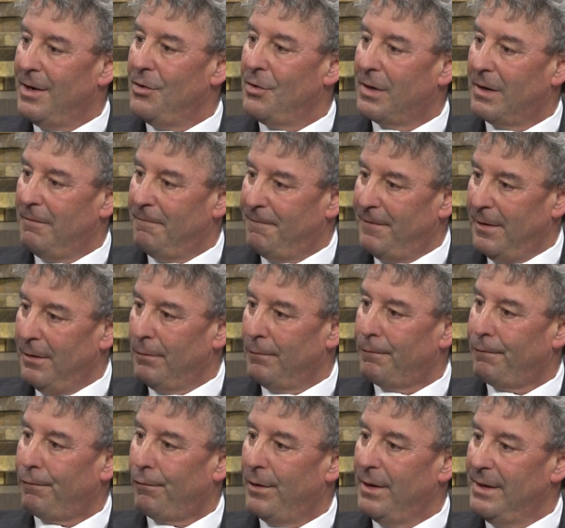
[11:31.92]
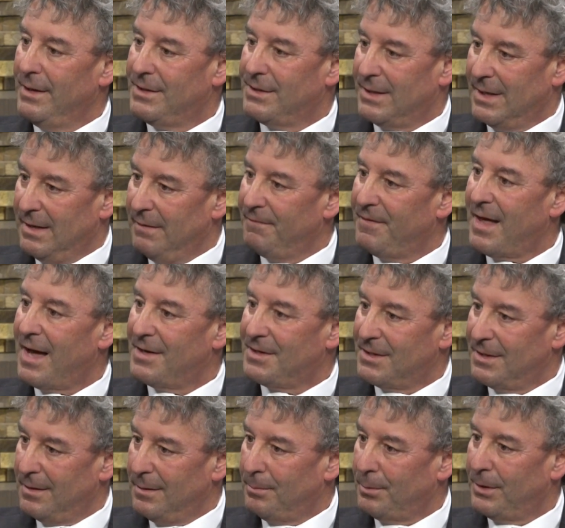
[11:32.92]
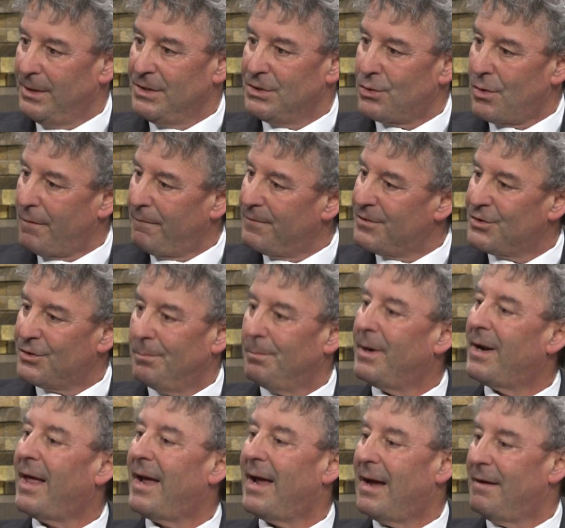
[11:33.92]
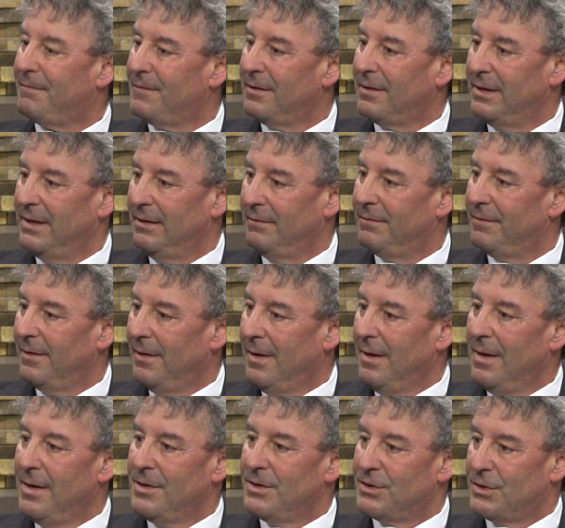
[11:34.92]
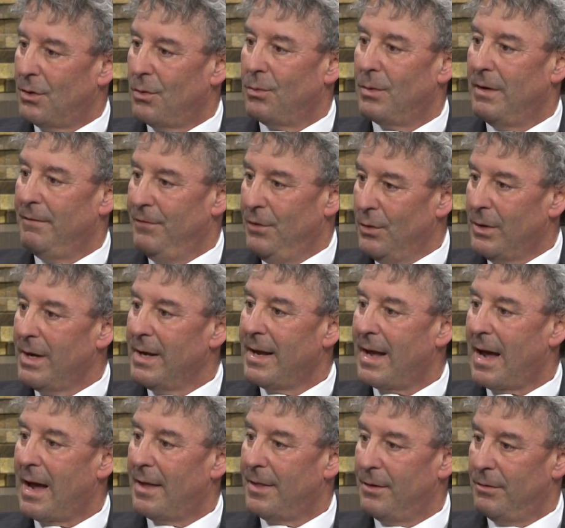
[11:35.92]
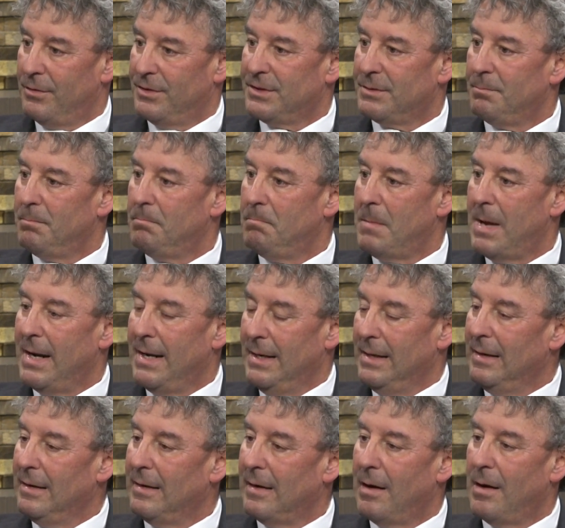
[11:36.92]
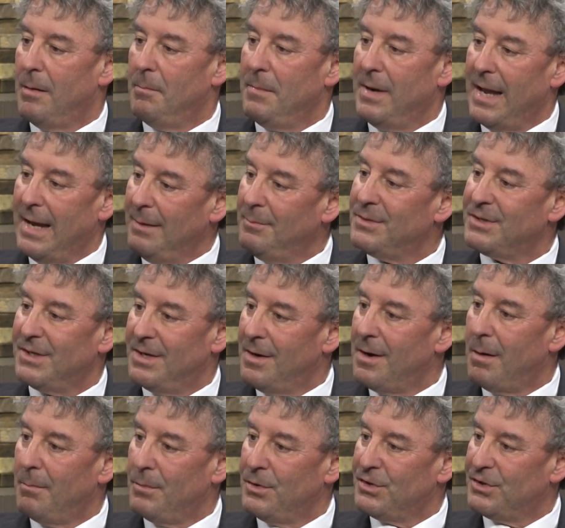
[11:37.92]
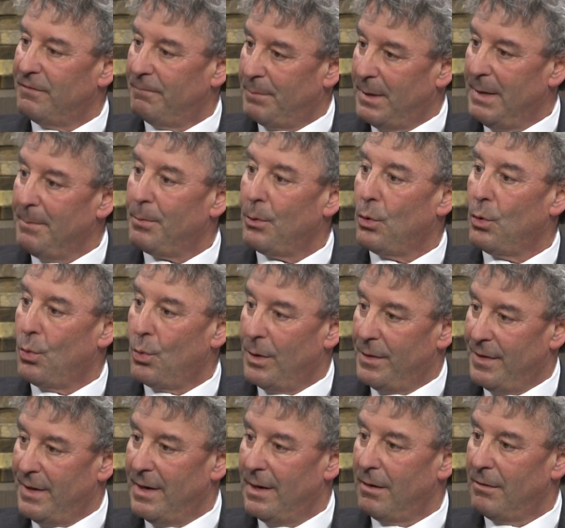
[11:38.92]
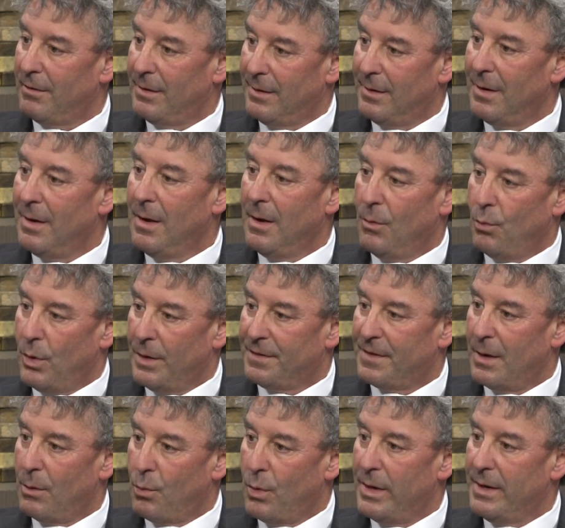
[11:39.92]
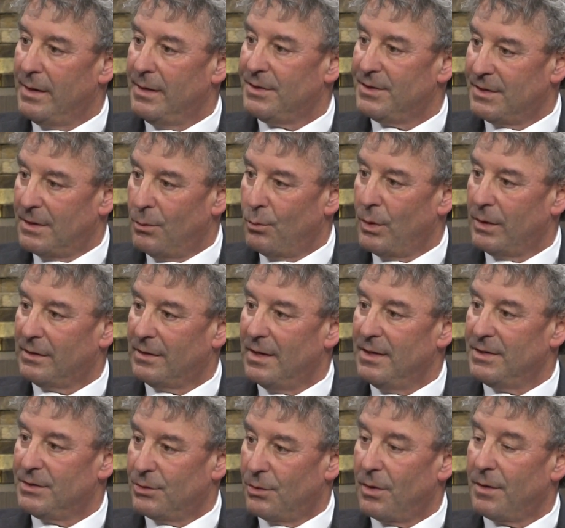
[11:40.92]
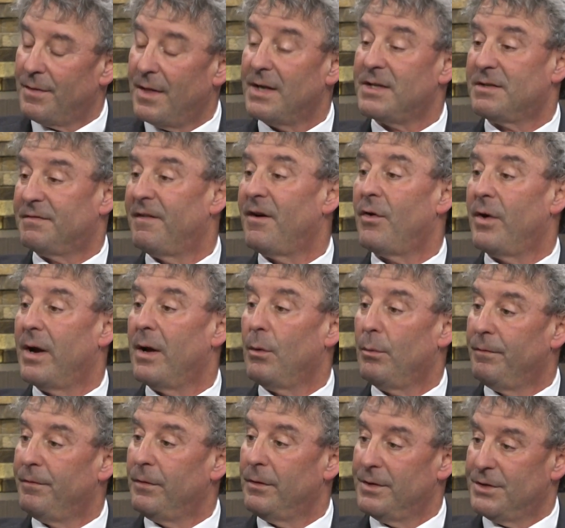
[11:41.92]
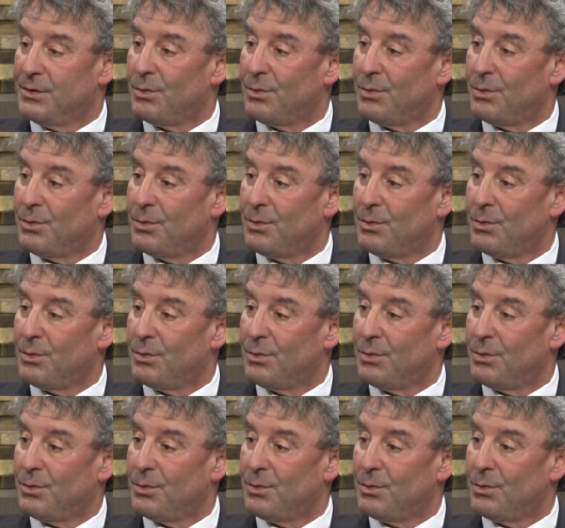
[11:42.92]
you can feel free to give that to the police officer, but I have to leave. So if you can gather as many names and numbers of people who were there and what they witnessed and what they saw, that's very helpful as